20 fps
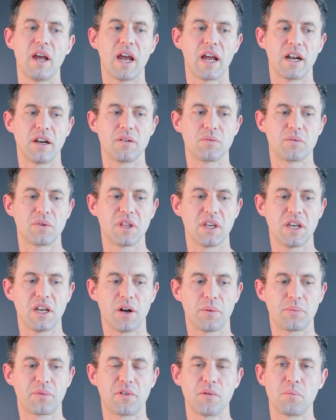And it really
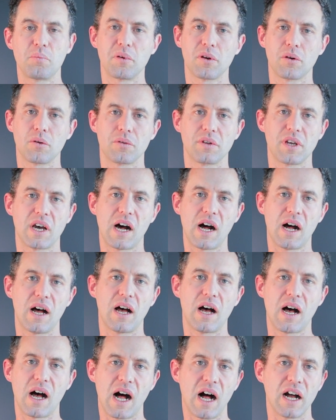helps you build
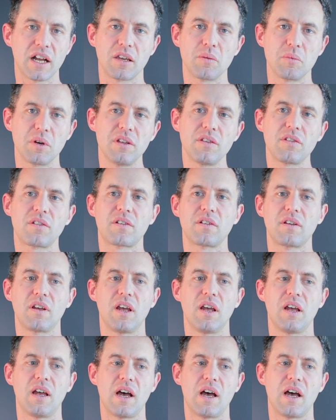arguments,